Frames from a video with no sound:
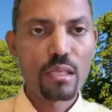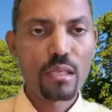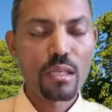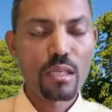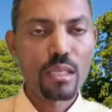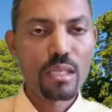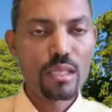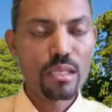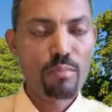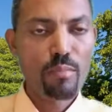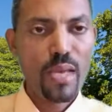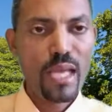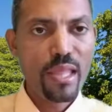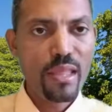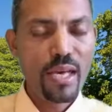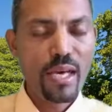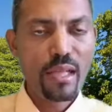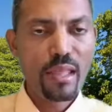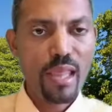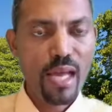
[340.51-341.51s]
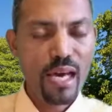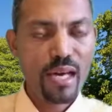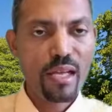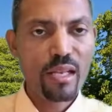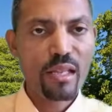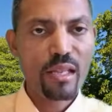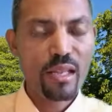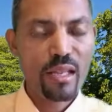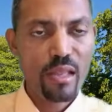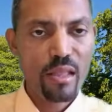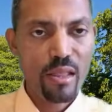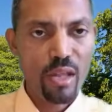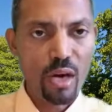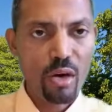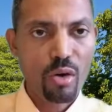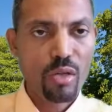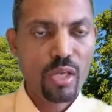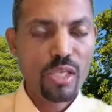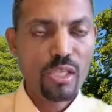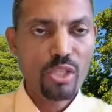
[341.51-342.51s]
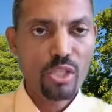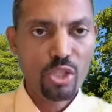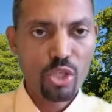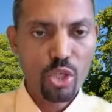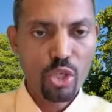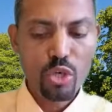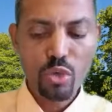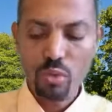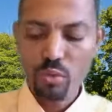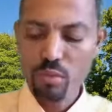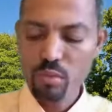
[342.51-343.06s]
it doesn't mean that that thought is true.